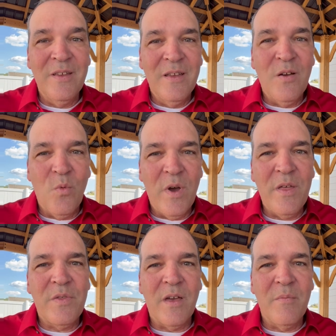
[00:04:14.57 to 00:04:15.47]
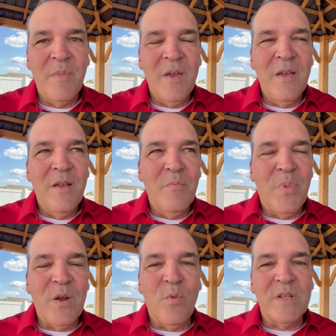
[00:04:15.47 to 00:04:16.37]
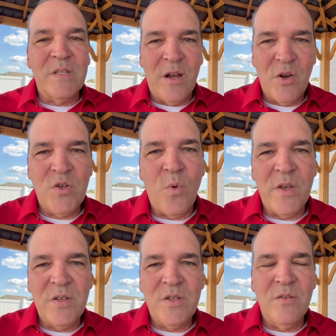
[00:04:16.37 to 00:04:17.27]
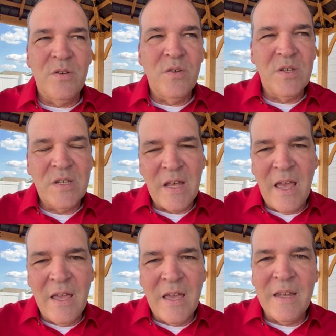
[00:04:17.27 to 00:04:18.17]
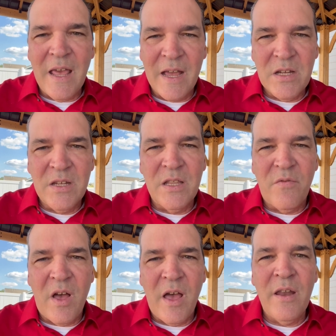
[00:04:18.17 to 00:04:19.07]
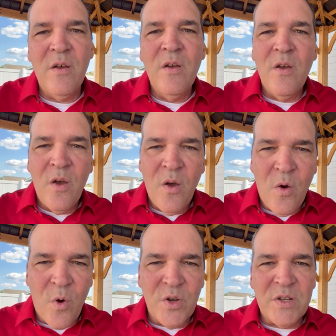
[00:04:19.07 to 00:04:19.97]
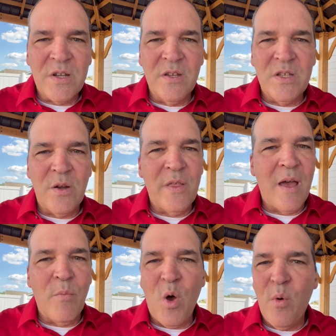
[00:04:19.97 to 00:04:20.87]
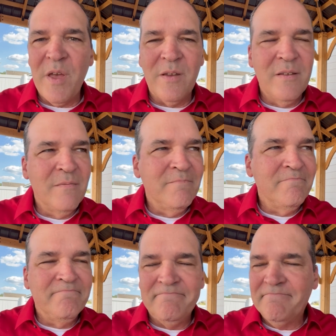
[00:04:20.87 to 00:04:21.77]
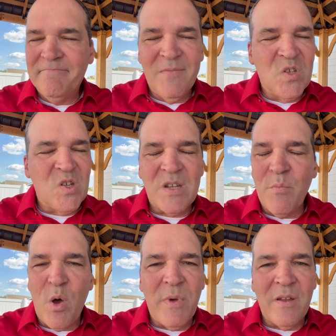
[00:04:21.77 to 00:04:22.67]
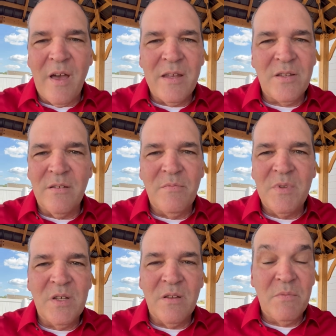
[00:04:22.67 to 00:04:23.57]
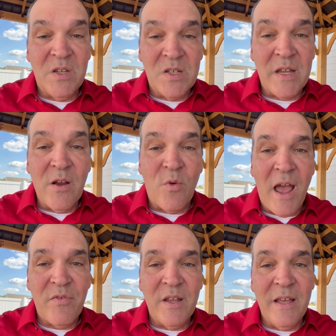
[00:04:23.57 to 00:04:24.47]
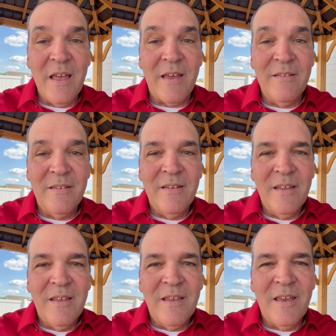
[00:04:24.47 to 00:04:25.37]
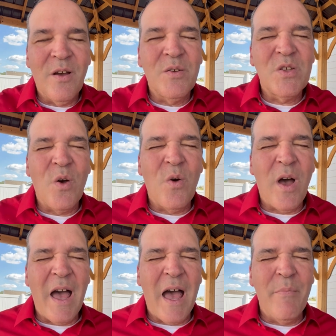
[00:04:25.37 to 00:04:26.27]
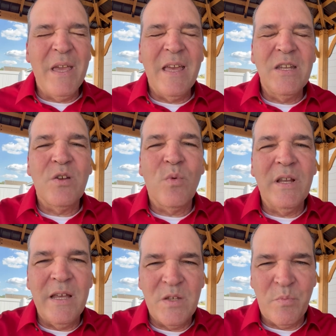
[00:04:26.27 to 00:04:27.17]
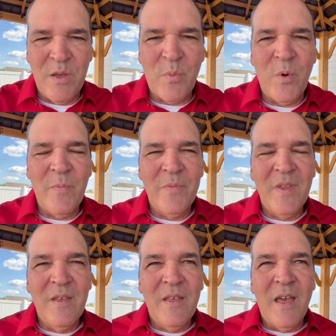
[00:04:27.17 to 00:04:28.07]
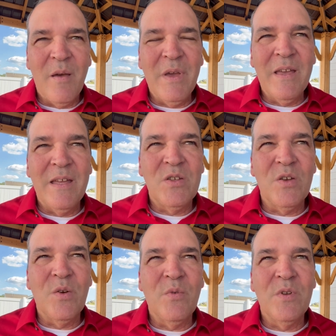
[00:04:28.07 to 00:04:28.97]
with them, but it was their choice to stay connected to the vine, or just consider that moment just a moment not to stay grafted in, you know. So I began to release people. I began to